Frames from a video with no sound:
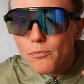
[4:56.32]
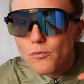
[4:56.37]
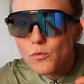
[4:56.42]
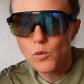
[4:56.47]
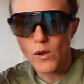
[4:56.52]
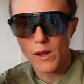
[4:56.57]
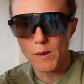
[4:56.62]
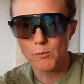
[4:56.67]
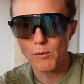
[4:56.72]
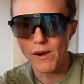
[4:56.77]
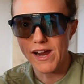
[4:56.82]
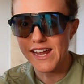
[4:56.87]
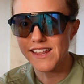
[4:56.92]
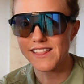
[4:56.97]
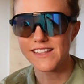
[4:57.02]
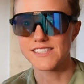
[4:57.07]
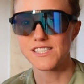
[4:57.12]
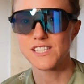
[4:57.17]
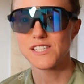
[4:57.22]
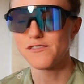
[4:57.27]
Quick break,
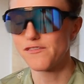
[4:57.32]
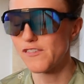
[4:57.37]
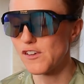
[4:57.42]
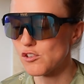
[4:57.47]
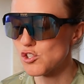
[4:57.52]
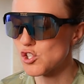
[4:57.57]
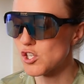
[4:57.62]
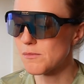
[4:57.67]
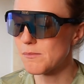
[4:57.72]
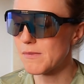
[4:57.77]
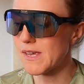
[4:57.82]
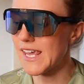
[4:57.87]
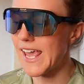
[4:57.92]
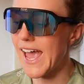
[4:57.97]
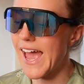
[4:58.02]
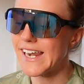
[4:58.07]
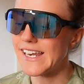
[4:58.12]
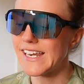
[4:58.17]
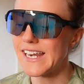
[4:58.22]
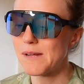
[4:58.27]
this is future me
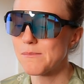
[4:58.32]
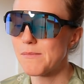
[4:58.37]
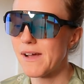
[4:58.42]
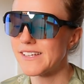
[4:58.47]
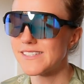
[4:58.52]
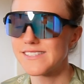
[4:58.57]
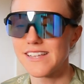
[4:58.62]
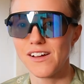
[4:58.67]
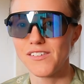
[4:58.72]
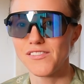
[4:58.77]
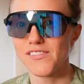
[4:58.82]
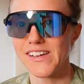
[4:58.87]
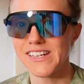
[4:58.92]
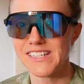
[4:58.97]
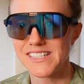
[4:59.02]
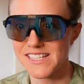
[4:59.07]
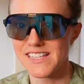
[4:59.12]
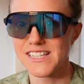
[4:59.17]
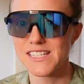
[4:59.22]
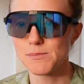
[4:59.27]
editing myself
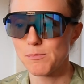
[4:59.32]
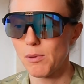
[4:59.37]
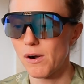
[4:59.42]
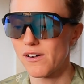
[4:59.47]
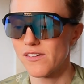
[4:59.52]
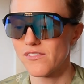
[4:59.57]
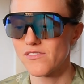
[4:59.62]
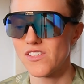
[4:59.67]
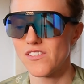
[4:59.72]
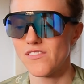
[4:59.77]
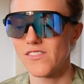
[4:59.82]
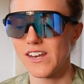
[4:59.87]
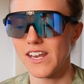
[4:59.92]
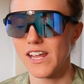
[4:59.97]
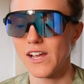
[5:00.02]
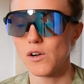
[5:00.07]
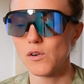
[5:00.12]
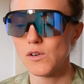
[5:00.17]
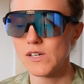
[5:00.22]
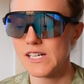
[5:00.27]
into this part of the
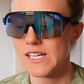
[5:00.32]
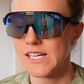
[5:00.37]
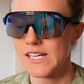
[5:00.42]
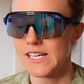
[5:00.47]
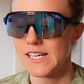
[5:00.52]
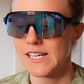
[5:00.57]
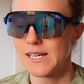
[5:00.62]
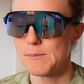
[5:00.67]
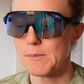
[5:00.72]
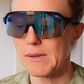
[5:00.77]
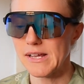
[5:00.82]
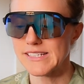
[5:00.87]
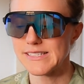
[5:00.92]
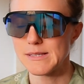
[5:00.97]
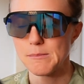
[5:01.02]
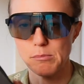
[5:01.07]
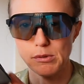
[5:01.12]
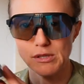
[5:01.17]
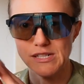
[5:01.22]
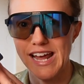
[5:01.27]
video because
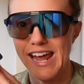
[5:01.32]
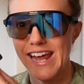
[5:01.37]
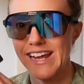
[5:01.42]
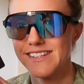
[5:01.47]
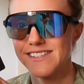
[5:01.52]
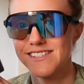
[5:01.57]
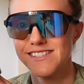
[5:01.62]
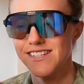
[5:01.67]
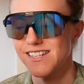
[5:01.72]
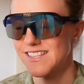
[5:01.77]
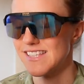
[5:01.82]
it pertains to